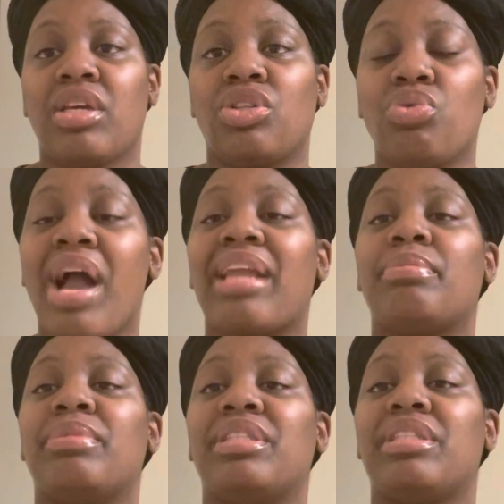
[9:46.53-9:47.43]
You got to
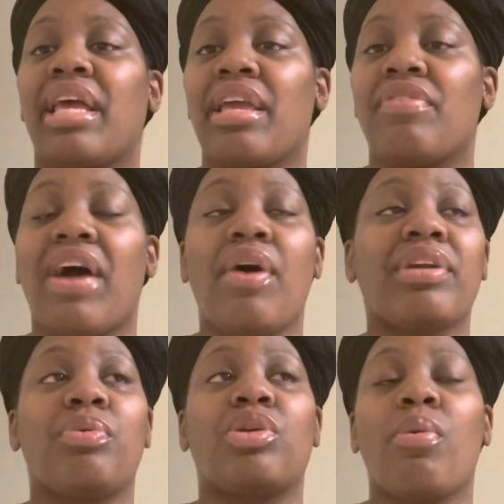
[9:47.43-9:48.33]
be saved. I don't
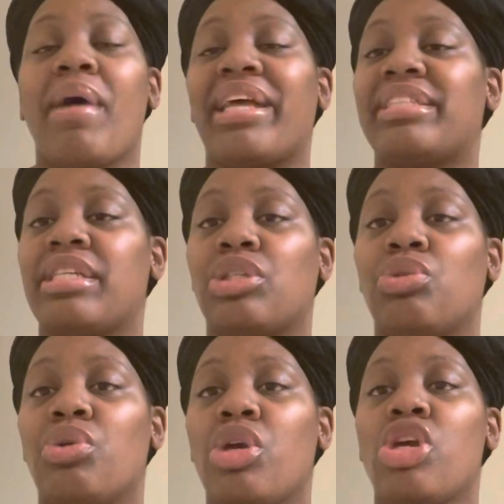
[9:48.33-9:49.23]
care what nobody tell
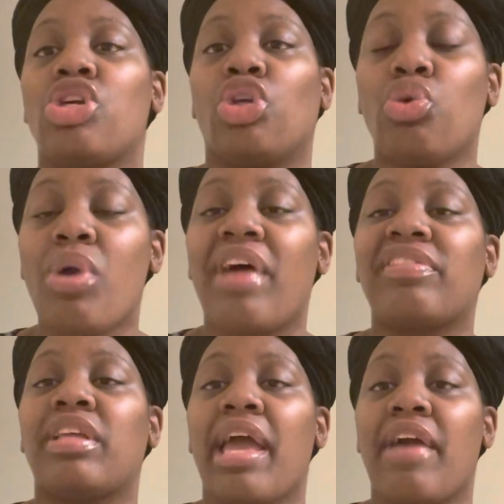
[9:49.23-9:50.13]
you. You have
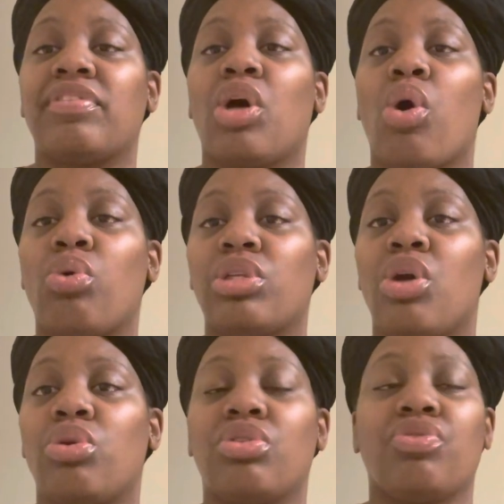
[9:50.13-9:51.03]
to have the Holy
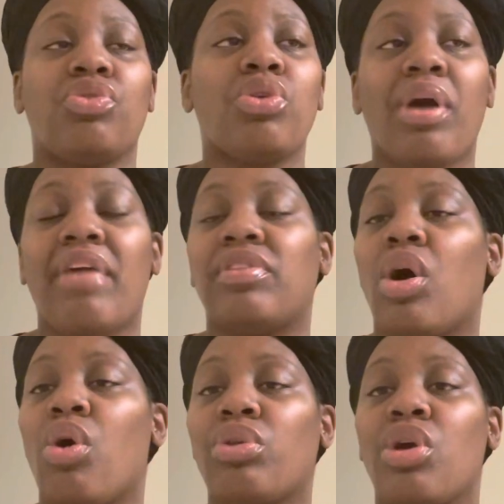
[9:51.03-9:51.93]
Ghost. If you don't have the
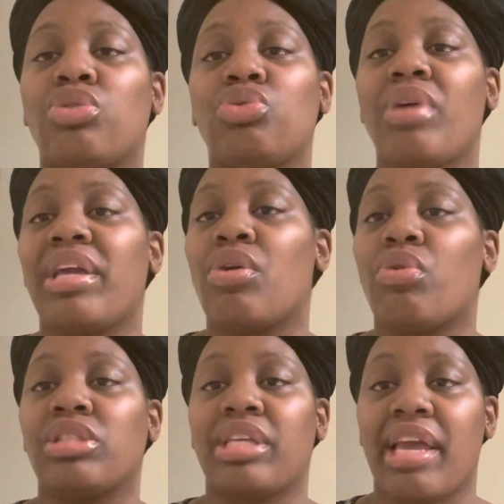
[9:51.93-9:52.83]
Holy Ghost, you ain't
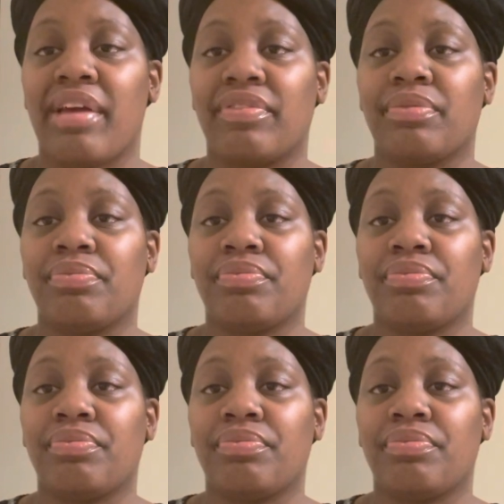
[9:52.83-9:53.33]
going to heaven.